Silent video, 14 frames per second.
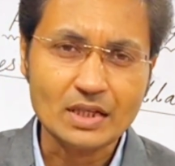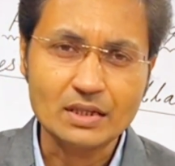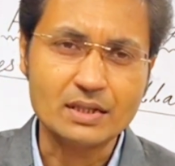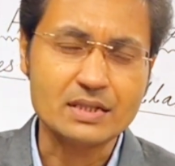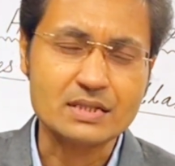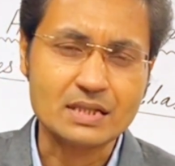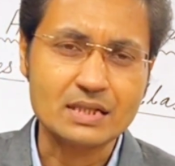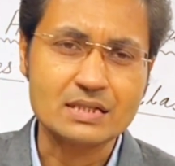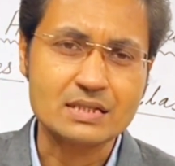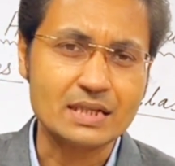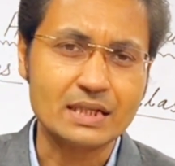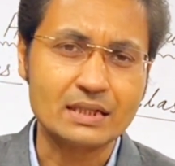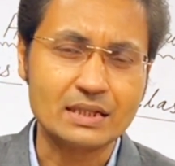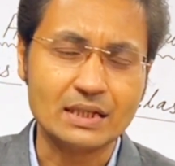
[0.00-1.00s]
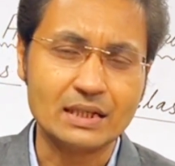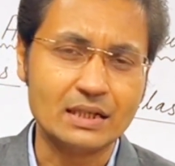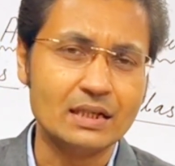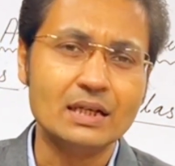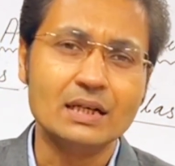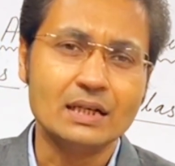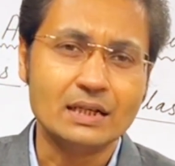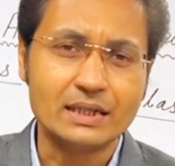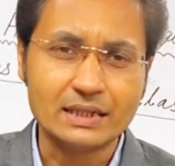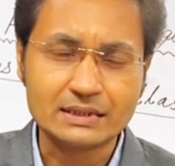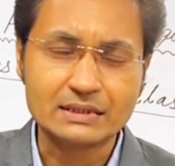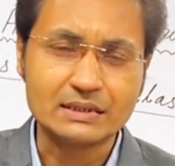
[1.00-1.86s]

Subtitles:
discussed, that T.S.